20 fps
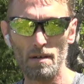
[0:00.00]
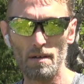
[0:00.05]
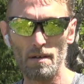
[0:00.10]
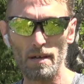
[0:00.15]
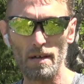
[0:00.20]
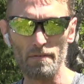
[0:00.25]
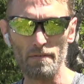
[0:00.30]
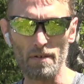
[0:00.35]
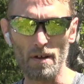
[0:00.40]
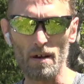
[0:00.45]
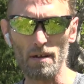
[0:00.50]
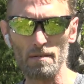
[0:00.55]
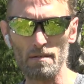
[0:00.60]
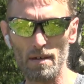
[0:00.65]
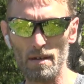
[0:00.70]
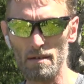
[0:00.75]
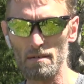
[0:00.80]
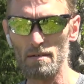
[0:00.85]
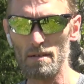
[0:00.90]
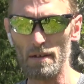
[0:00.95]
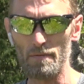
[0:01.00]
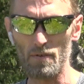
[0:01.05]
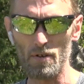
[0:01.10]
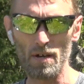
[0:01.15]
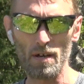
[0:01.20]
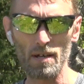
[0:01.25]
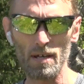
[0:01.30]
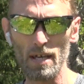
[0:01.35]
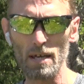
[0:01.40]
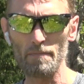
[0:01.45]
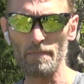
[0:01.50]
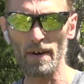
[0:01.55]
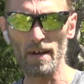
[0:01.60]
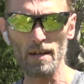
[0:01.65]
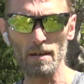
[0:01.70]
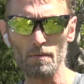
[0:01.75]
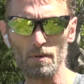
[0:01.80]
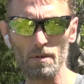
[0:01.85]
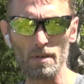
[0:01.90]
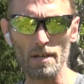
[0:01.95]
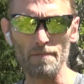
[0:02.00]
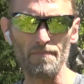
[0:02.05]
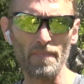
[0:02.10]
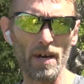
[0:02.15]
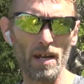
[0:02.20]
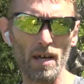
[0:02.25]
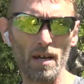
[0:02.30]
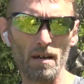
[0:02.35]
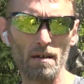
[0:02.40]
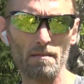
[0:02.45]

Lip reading: If not, then if you're going to keep fighting, we'll keep fighting.